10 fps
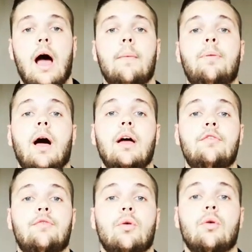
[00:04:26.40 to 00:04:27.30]
apply
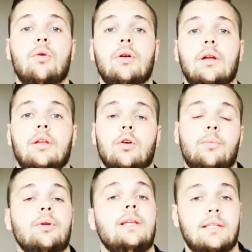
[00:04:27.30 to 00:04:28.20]
for your
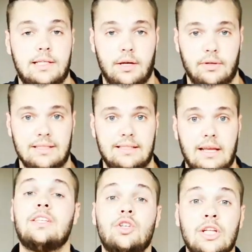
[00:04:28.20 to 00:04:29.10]
police clearance.
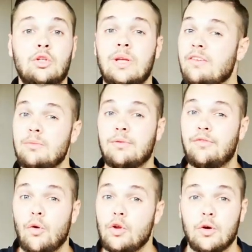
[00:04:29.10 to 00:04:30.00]
This you can do even
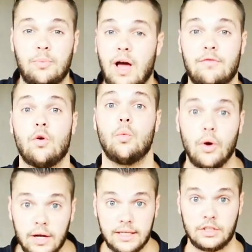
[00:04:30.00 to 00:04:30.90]
before you apply for
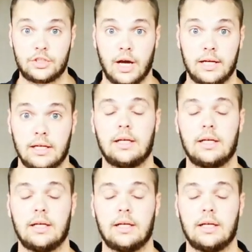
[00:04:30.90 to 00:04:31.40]
work in China.